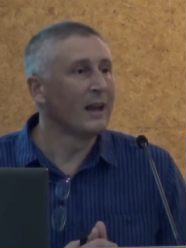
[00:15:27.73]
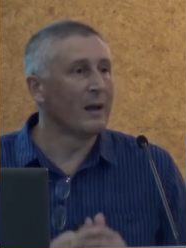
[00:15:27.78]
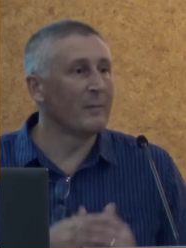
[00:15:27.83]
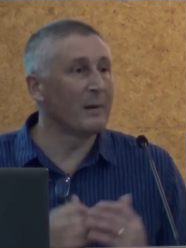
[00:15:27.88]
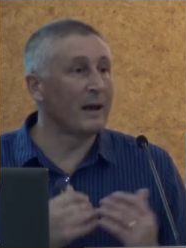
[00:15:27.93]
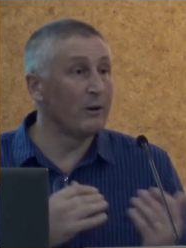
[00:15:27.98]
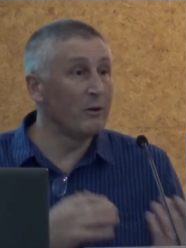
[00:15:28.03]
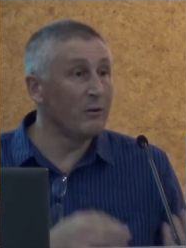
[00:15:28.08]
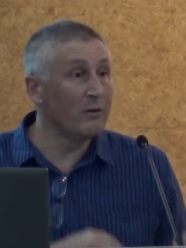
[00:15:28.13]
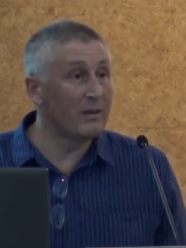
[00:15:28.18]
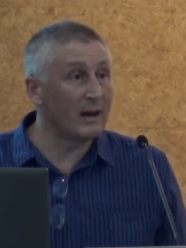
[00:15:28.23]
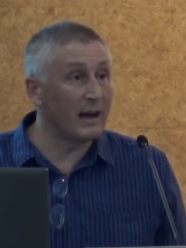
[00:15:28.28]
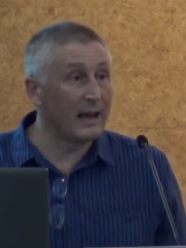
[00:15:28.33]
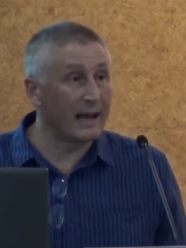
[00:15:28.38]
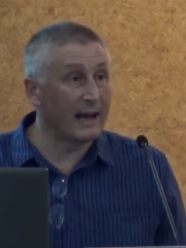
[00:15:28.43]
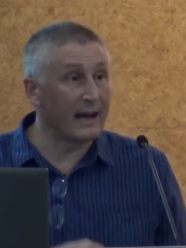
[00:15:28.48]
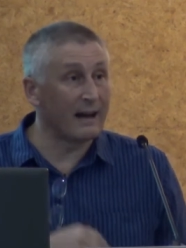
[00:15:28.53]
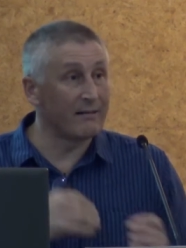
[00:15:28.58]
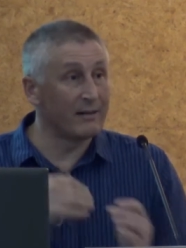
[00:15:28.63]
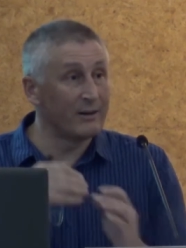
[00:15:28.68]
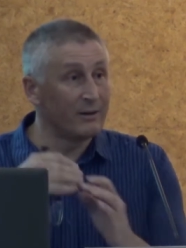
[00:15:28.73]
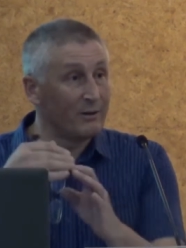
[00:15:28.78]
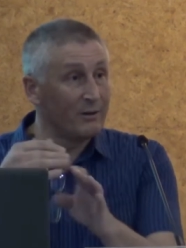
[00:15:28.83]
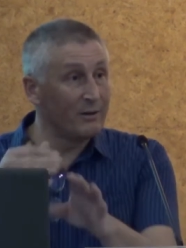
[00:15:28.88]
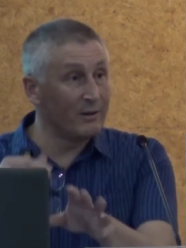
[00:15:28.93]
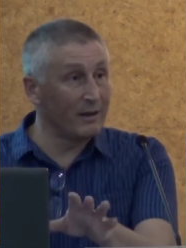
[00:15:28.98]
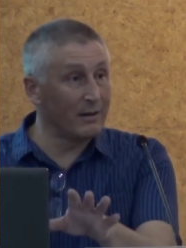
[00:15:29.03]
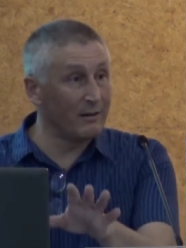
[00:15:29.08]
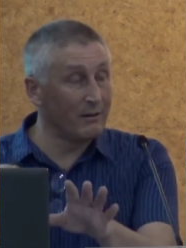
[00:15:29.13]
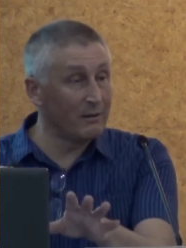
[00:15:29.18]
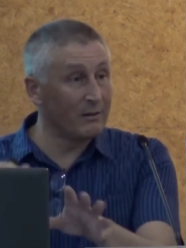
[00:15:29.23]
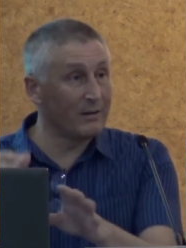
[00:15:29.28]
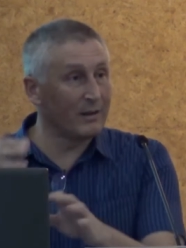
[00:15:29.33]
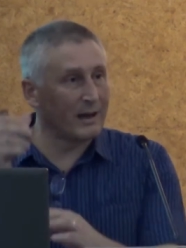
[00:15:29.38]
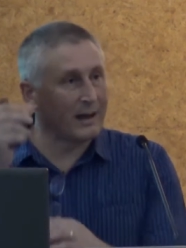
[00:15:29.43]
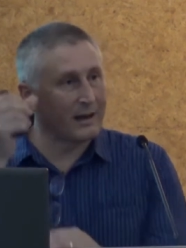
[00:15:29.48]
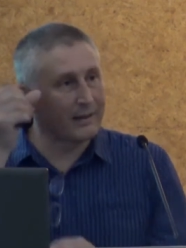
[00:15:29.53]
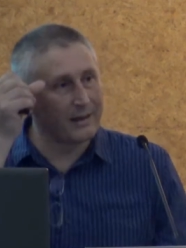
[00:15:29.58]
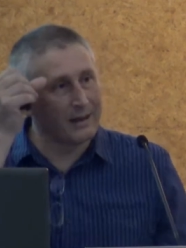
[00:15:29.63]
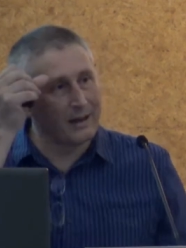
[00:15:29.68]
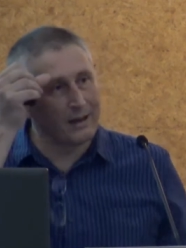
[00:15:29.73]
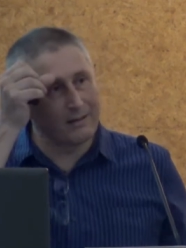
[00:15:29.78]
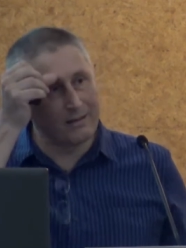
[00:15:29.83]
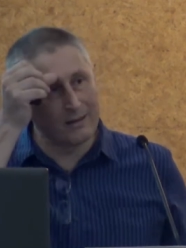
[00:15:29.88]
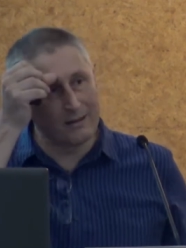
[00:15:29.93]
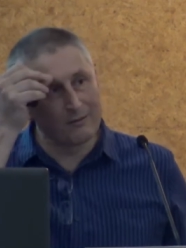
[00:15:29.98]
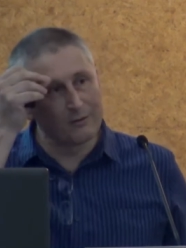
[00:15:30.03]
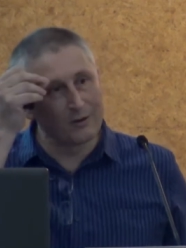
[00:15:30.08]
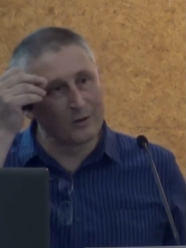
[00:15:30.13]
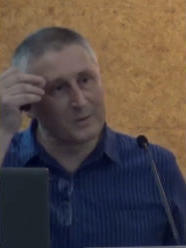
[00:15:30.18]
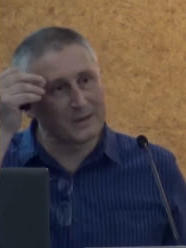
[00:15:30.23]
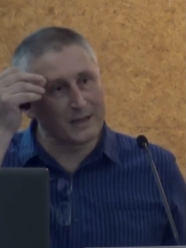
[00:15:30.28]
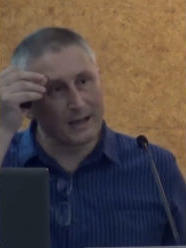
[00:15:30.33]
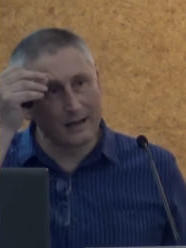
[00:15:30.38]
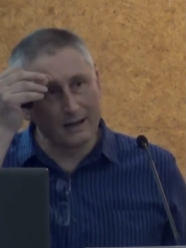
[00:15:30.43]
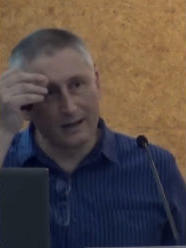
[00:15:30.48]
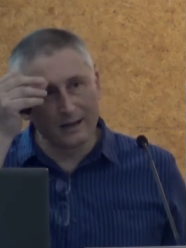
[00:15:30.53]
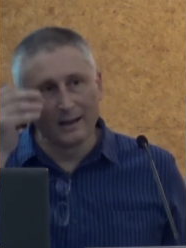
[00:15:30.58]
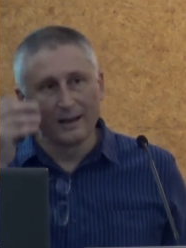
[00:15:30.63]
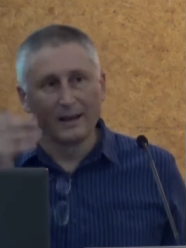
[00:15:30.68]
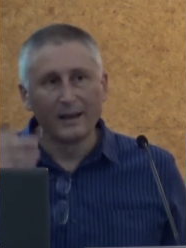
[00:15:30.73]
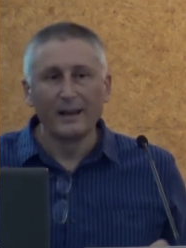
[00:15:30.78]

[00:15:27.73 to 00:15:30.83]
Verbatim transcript: about who they are and who the other ethnic groups are.